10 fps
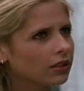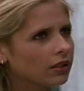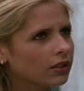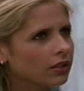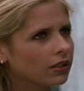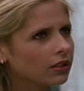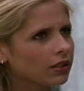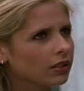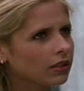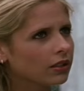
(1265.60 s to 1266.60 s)

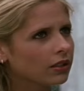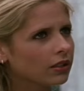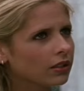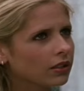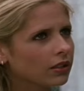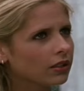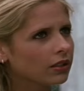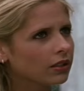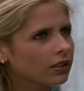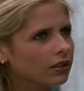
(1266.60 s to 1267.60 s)

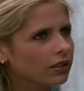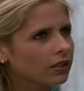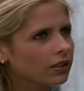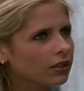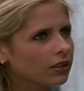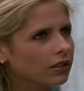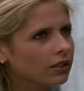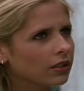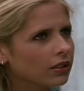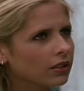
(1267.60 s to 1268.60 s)

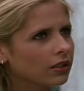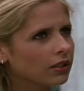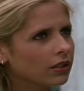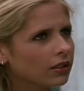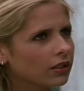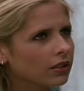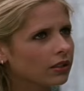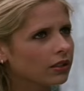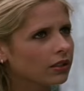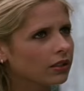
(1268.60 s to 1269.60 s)

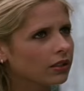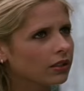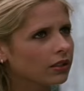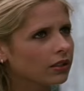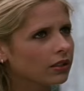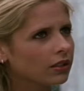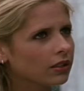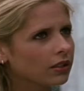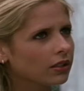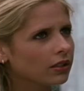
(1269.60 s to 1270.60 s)

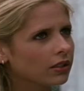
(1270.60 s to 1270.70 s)
[no speech]